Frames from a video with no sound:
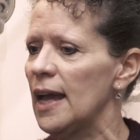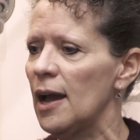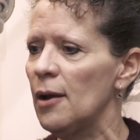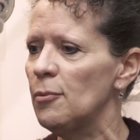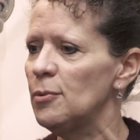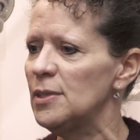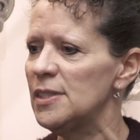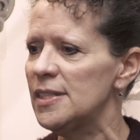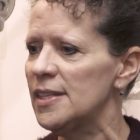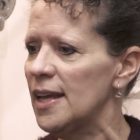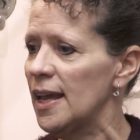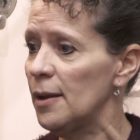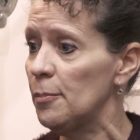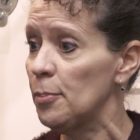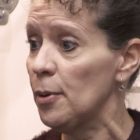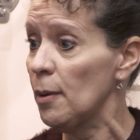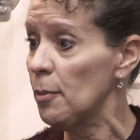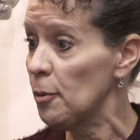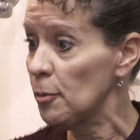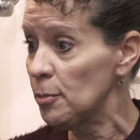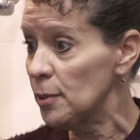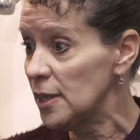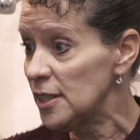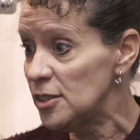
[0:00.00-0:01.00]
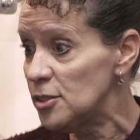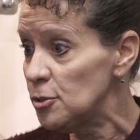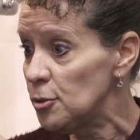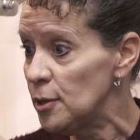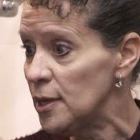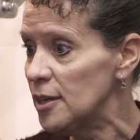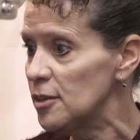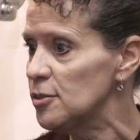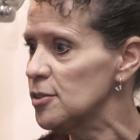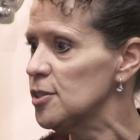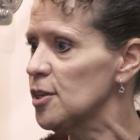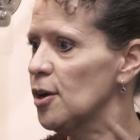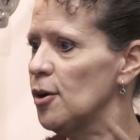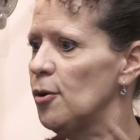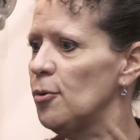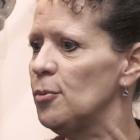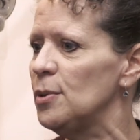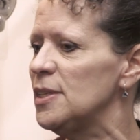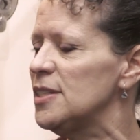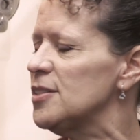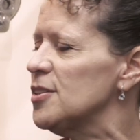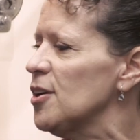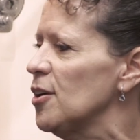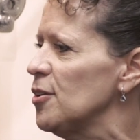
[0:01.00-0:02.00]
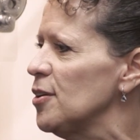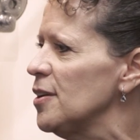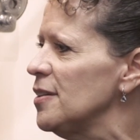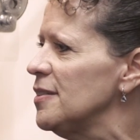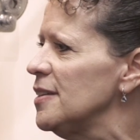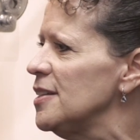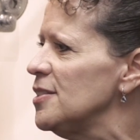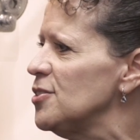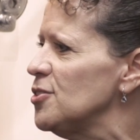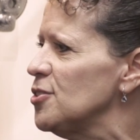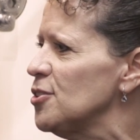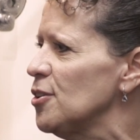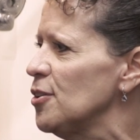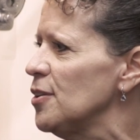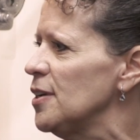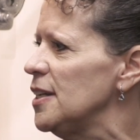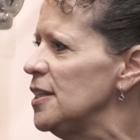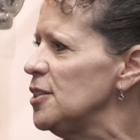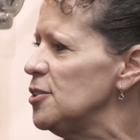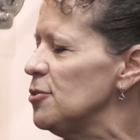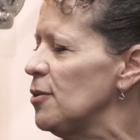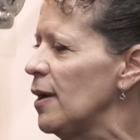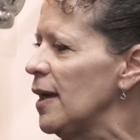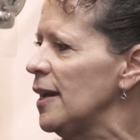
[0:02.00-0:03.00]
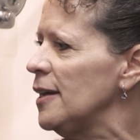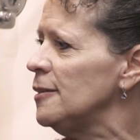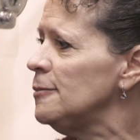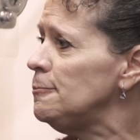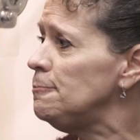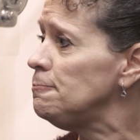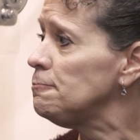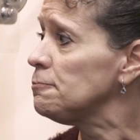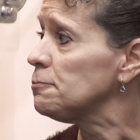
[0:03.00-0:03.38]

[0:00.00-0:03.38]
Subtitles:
I would say probably 2 years ago we started this journey, Joanne.